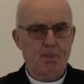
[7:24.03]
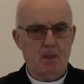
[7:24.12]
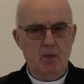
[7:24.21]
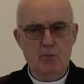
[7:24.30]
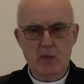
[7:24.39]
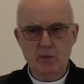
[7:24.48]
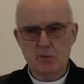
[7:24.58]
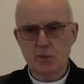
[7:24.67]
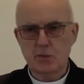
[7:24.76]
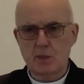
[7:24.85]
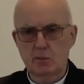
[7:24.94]

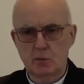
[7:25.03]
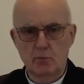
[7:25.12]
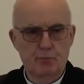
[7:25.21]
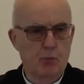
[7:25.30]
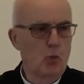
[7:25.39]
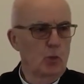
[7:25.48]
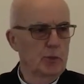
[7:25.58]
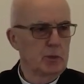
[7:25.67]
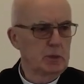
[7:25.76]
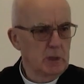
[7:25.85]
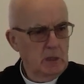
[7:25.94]
events that unfolded